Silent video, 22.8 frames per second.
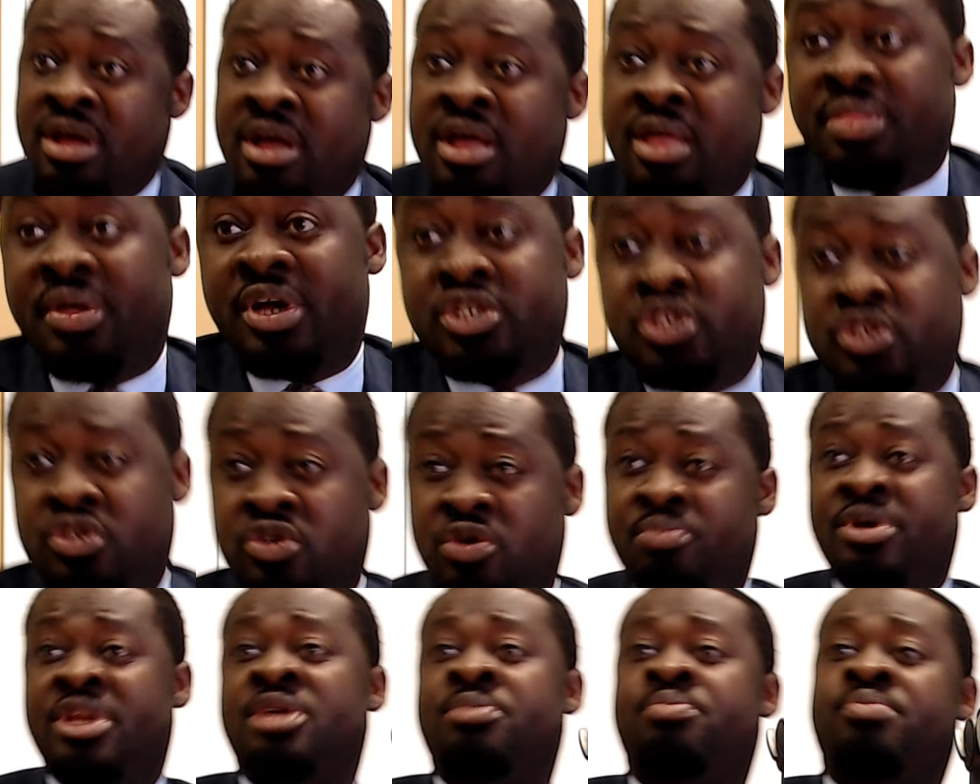there are so
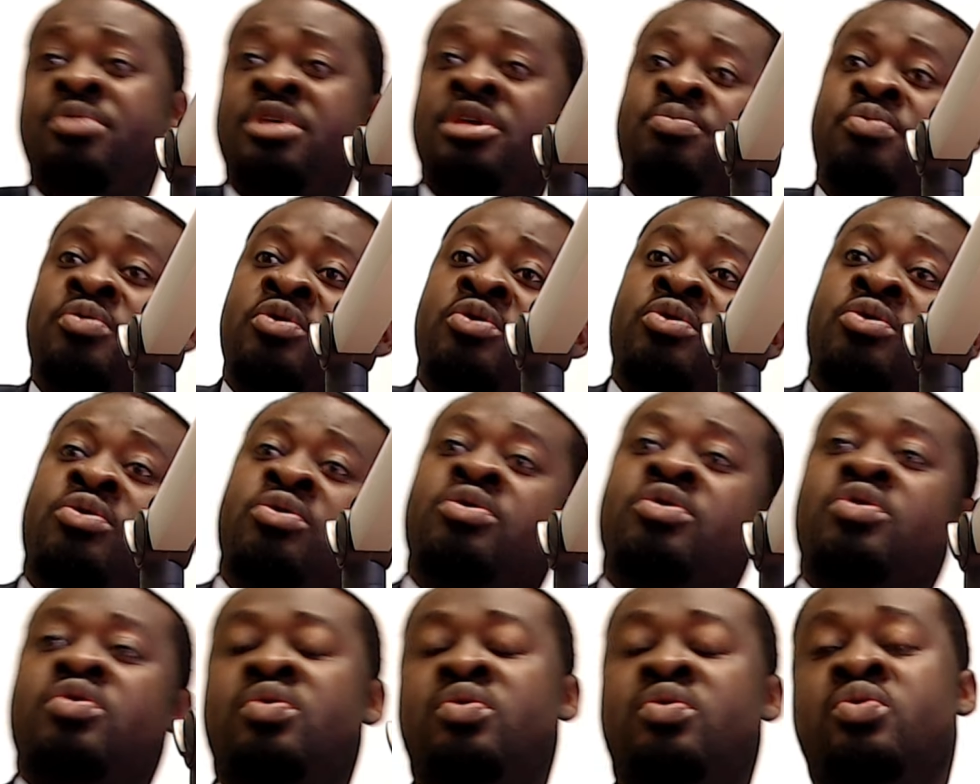many people
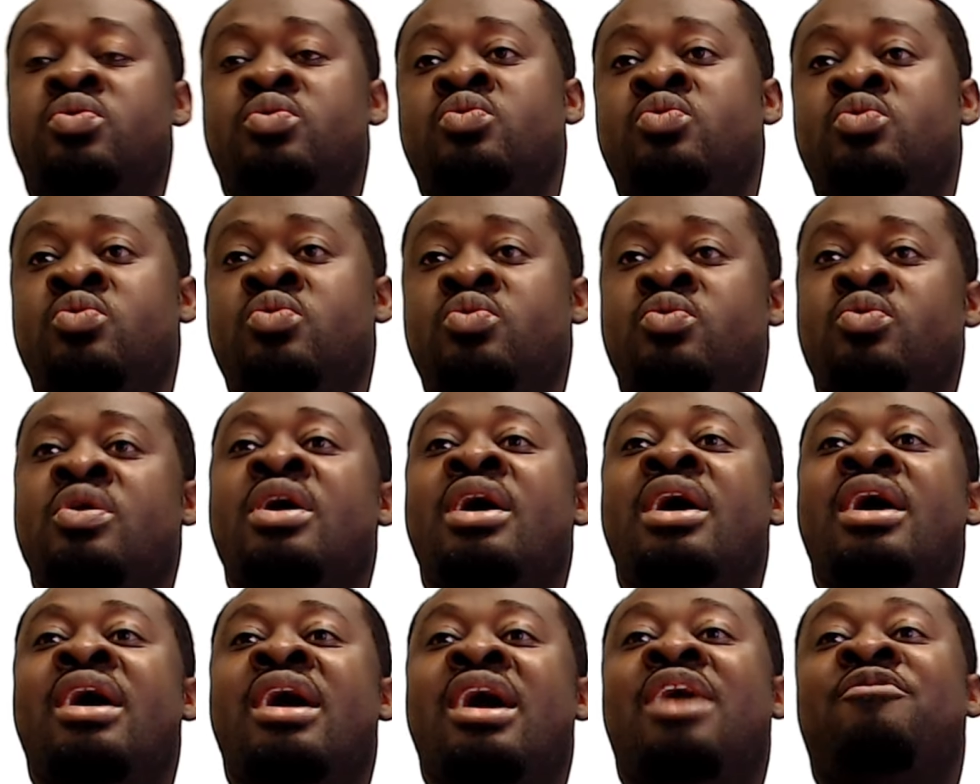who
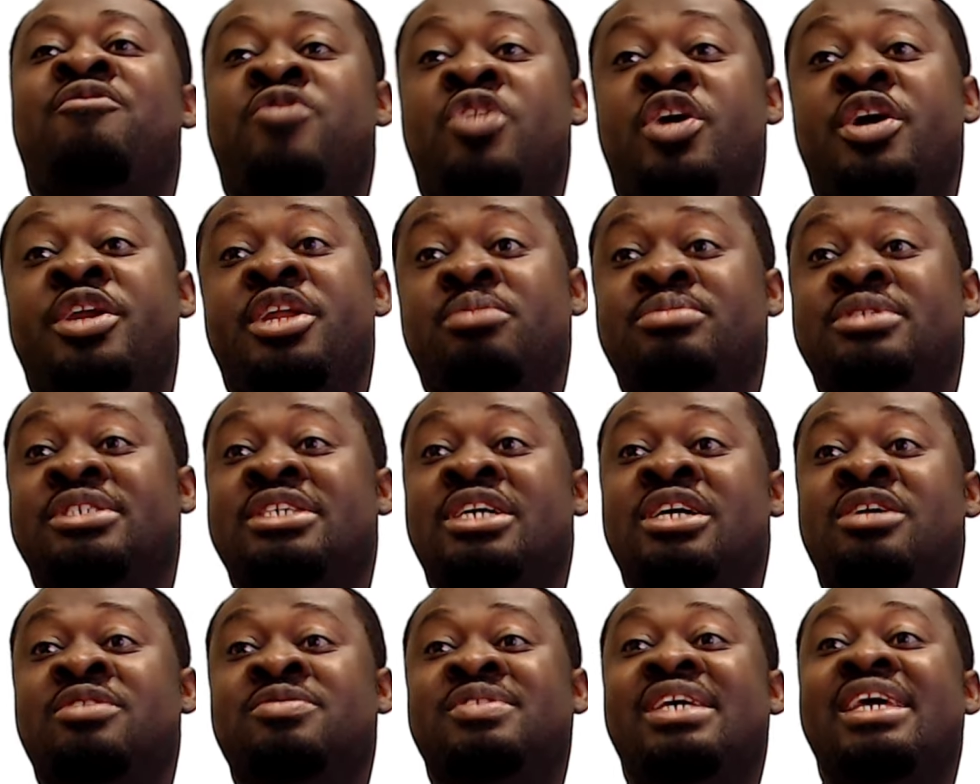have found
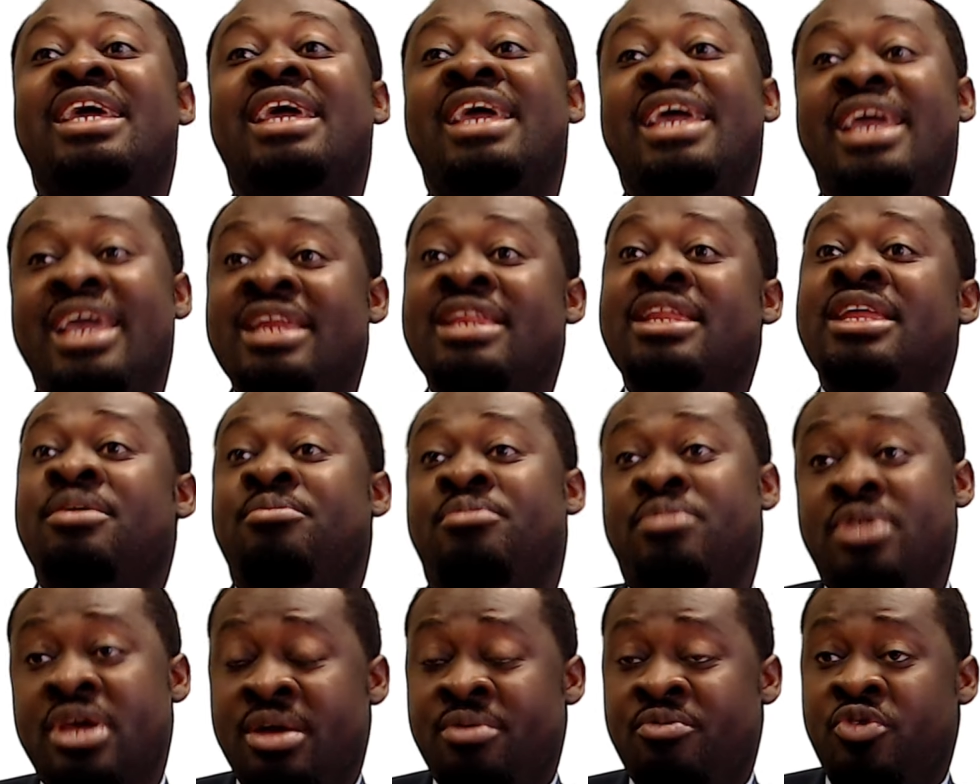themselves in
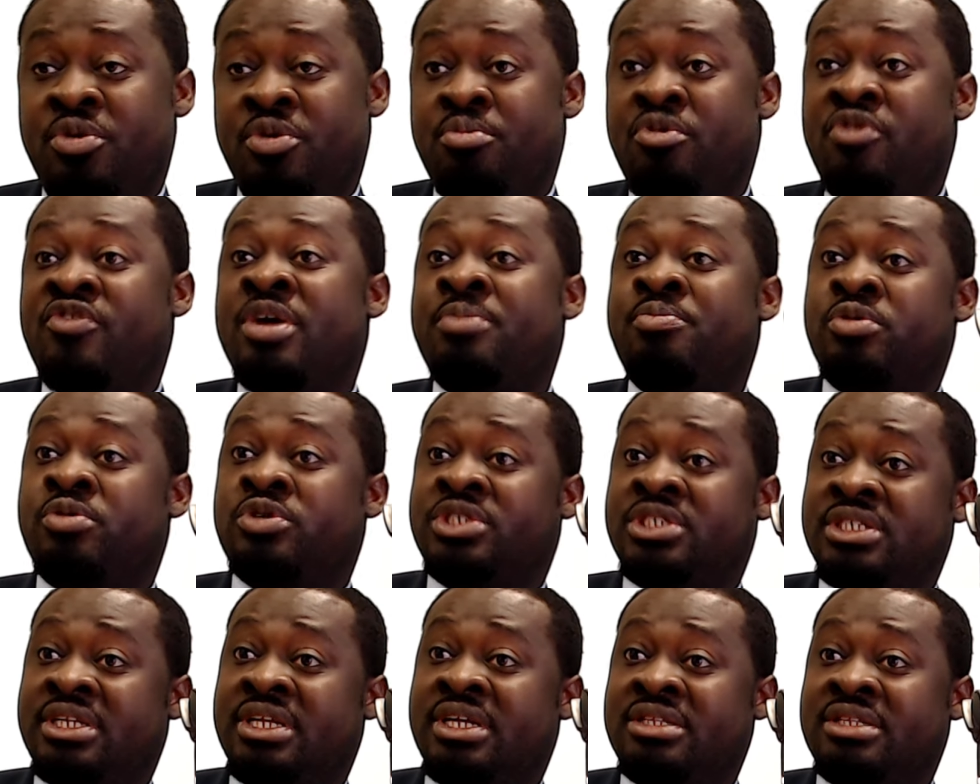removal
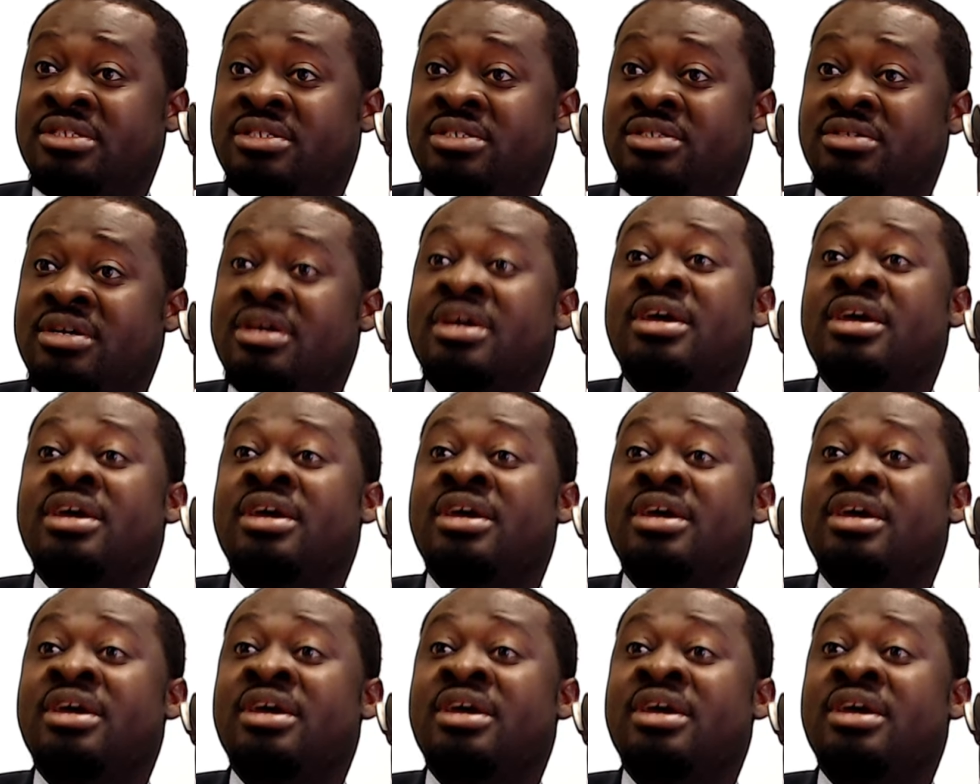proceedings,